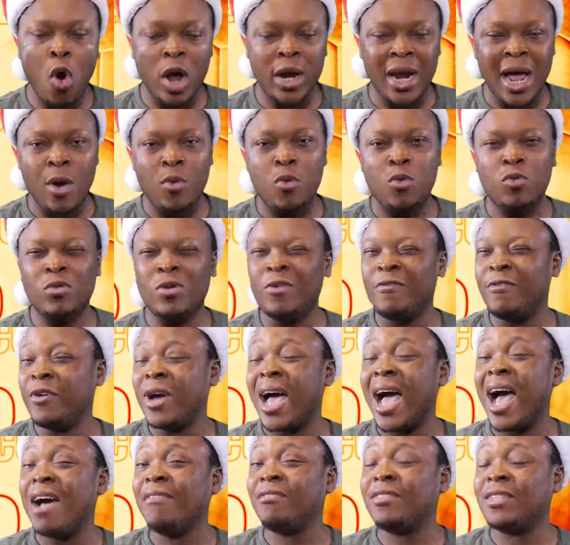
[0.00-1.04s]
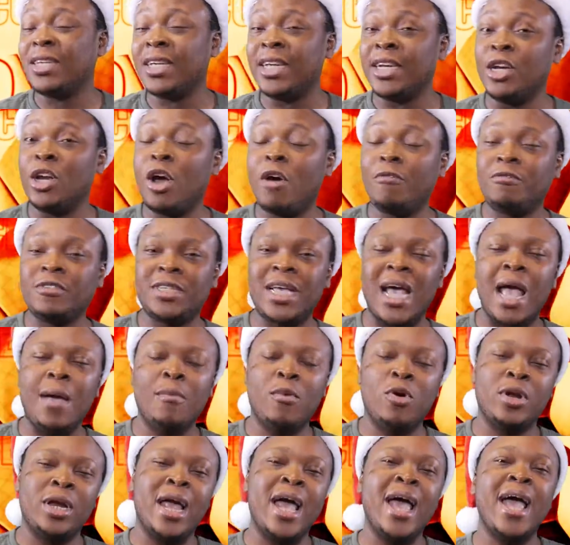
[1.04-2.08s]
and if we have enough time
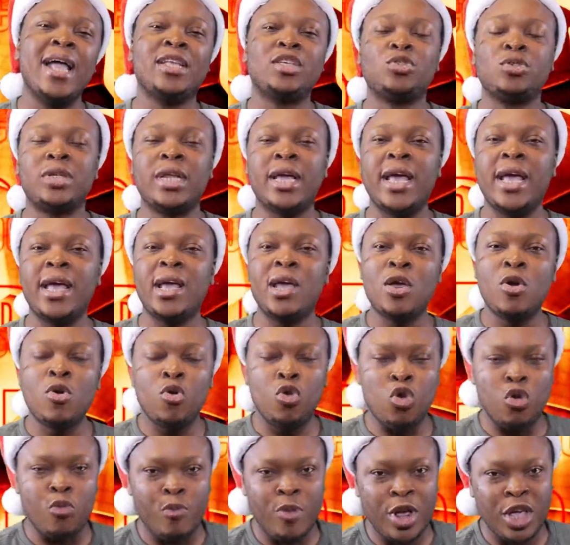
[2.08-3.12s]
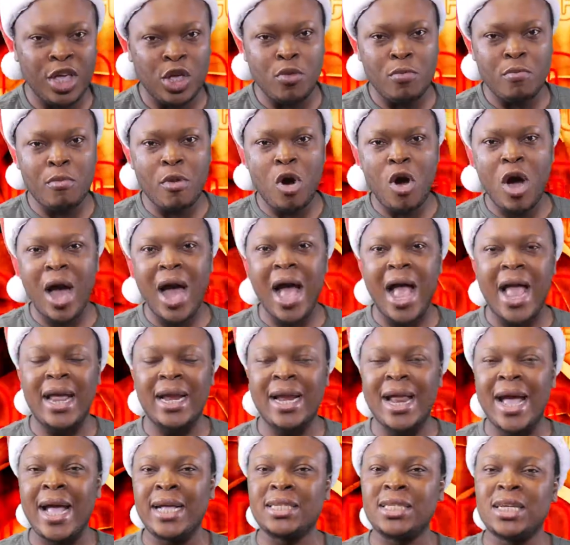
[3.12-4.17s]
on hands today, we'll bring you more
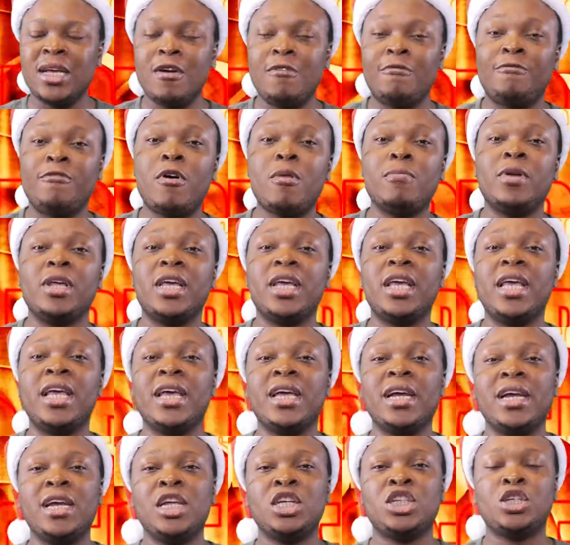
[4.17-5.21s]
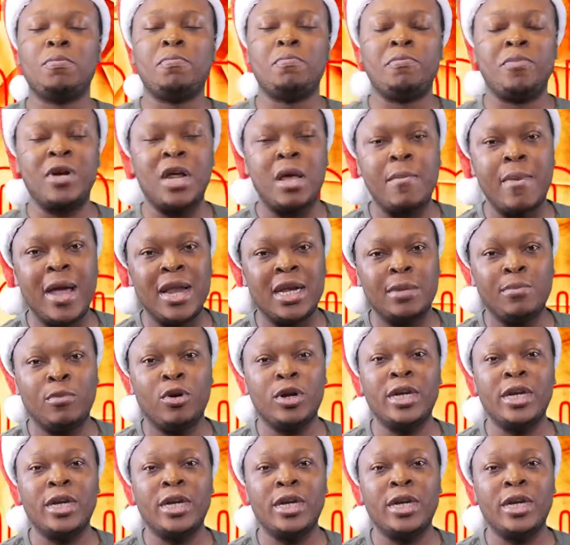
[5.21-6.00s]
highlights from the English Premier League.